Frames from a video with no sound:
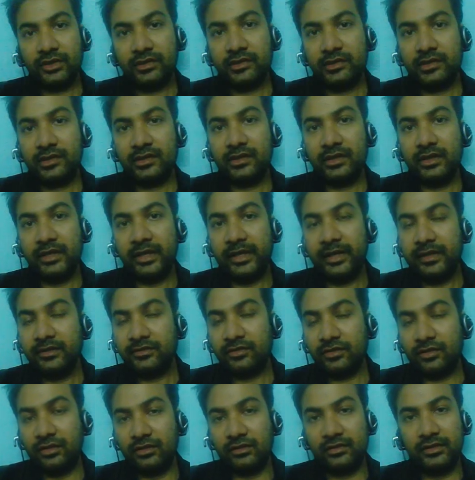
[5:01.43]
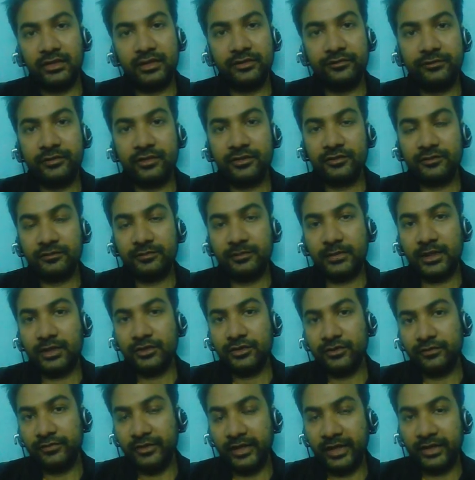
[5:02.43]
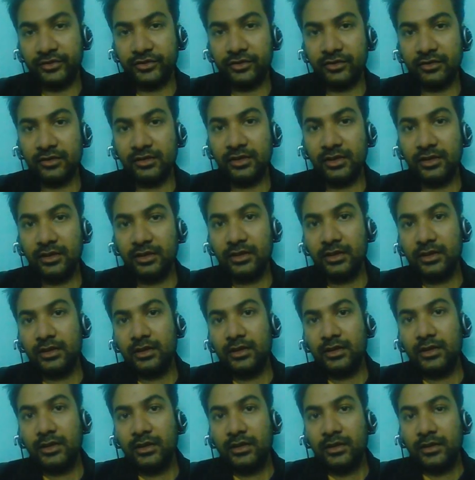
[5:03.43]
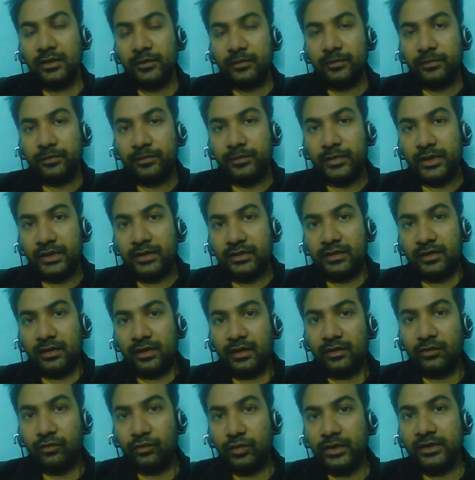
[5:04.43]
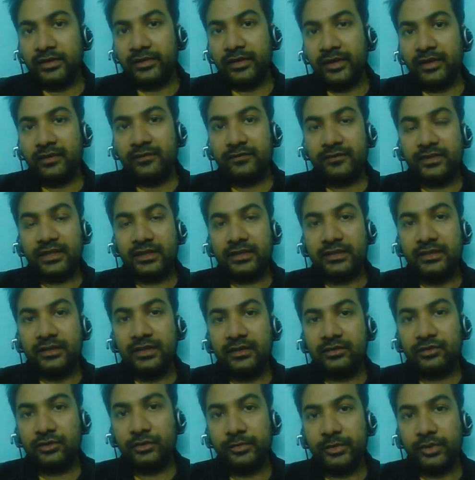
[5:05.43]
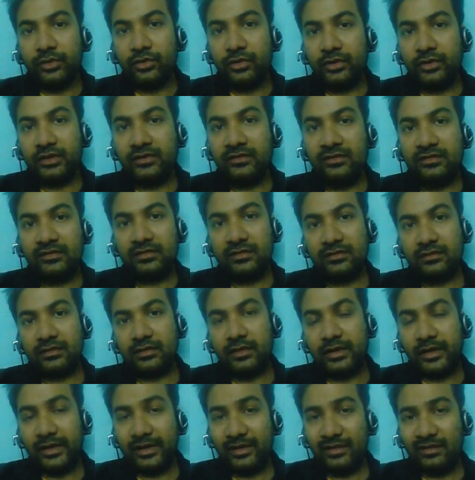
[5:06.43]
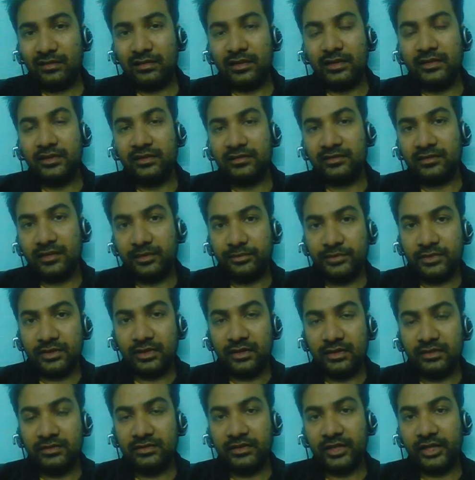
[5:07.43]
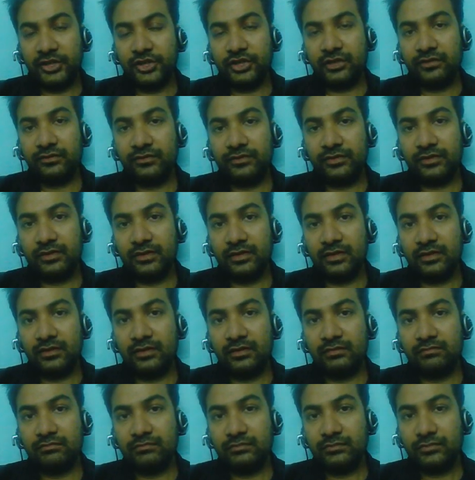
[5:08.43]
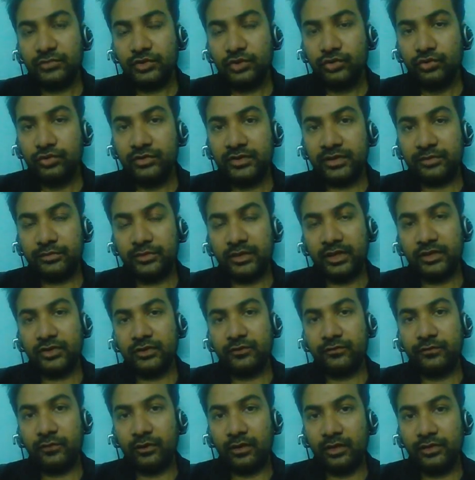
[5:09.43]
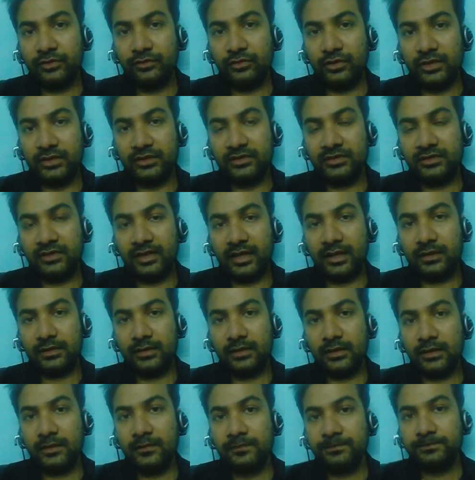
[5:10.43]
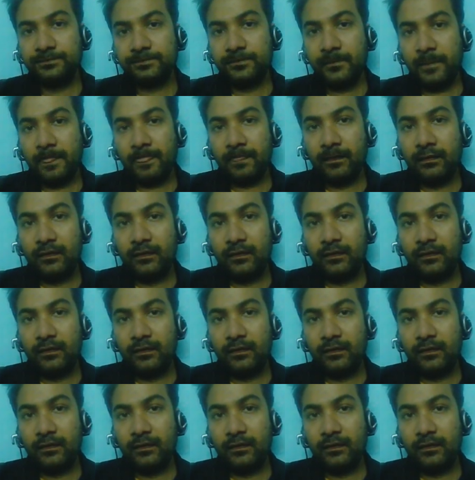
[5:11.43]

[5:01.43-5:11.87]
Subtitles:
financial year ends on 31st of March of next year. But one thing that needs to be noticed under section 2 subsection 41 is that